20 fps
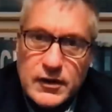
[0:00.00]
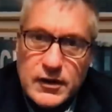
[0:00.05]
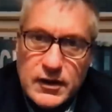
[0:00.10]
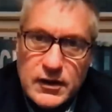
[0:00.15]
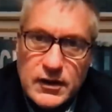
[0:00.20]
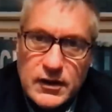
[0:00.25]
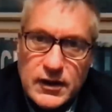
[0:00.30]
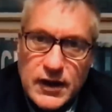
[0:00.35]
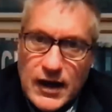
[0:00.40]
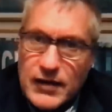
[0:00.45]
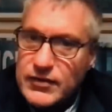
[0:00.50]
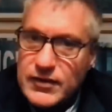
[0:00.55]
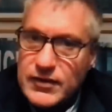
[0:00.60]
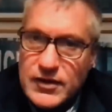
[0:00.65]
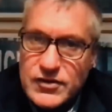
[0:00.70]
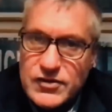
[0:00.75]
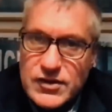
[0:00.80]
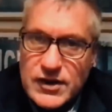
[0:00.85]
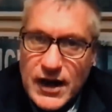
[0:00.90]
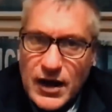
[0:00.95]
at the
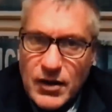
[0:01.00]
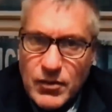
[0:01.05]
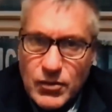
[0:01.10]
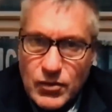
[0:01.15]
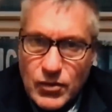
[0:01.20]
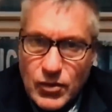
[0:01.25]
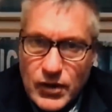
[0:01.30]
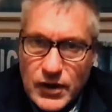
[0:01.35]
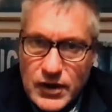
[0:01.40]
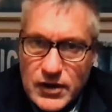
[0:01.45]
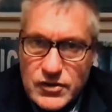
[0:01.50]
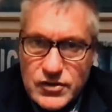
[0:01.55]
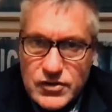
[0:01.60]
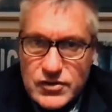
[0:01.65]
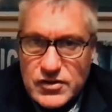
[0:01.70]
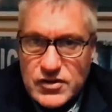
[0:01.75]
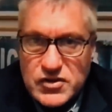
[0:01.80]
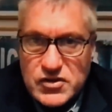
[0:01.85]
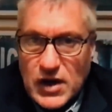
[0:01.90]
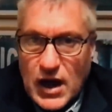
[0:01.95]
evidence in Ecuador. He
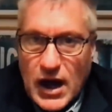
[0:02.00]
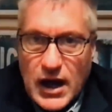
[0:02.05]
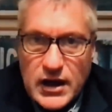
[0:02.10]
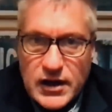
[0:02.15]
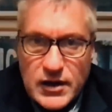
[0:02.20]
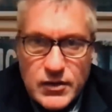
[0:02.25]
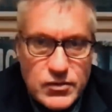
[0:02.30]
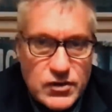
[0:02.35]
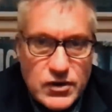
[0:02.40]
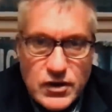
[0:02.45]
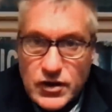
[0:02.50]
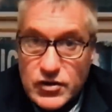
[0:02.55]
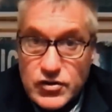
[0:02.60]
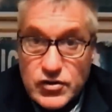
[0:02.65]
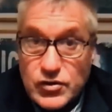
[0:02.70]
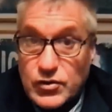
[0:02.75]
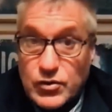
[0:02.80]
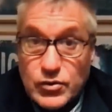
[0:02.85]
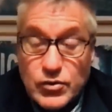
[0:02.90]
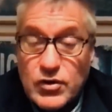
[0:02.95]
just decided he was going to
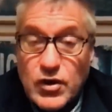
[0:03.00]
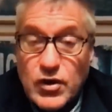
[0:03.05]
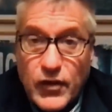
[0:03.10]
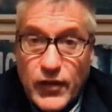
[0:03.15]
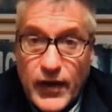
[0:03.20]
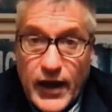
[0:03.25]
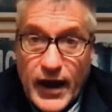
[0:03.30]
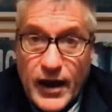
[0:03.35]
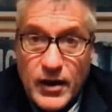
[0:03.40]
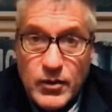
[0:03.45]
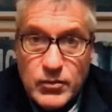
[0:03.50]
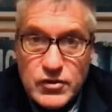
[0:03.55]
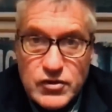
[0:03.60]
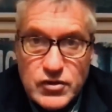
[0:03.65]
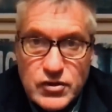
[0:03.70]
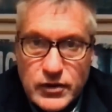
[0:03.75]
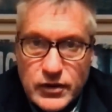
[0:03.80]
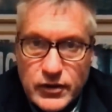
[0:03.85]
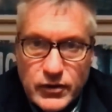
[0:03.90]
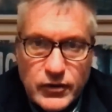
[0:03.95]
exclude all that,
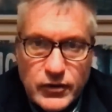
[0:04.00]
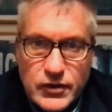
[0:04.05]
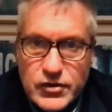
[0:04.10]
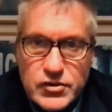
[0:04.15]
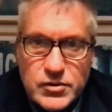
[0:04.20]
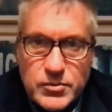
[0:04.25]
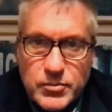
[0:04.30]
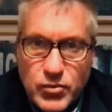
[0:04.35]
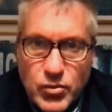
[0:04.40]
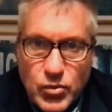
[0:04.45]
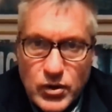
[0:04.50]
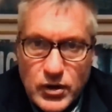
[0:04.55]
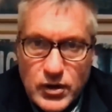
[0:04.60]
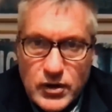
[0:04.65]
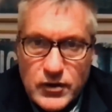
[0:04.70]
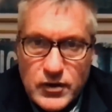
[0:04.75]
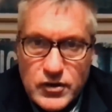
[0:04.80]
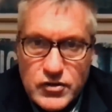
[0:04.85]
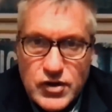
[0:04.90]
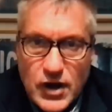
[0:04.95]
which clearly
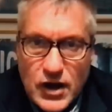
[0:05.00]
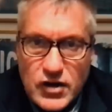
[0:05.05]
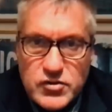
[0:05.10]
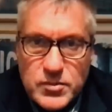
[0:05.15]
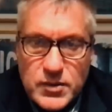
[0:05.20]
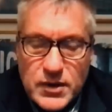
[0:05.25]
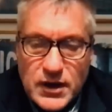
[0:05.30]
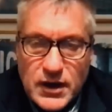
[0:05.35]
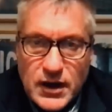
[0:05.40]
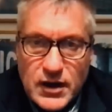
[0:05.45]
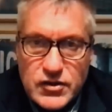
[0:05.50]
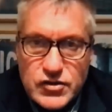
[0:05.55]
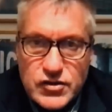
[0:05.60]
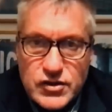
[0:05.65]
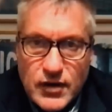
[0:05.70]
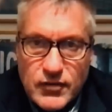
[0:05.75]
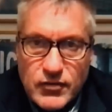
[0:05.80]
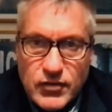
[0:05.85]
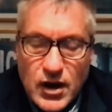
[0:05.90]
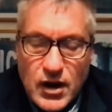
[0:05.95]
supported the judgment against
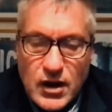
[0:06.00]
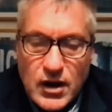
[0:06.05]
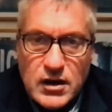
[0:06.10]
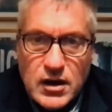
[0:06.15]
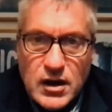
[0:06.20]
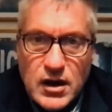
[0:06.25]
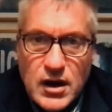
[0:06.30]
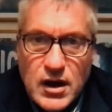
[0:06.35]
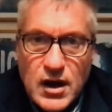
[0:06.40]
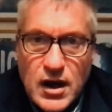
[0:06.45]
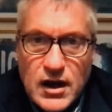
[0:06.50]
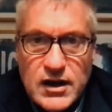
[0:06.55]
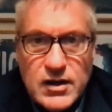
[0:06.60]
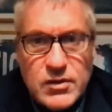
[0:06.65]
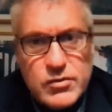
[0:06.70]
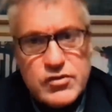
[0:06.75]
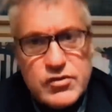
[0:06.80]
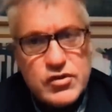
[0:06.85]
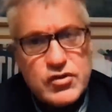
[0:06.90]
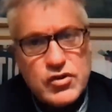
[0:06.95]
Chevron. And
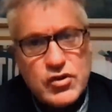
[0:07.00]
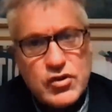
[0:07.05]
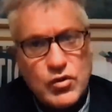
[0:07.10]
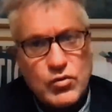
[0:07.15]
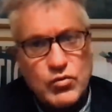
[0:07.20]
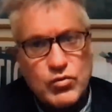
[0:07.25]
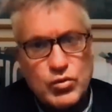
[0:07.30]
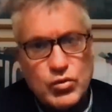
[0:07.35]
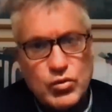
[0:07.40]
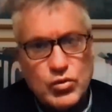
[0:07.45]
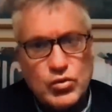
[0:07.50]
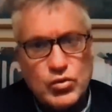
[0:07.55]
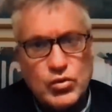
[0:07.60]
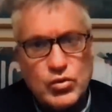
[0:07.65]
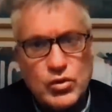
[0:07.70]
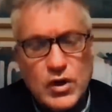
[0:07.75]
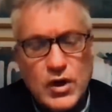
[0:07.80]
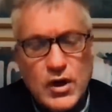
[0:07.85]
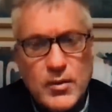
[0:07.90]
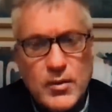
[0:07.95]
he was just going to rule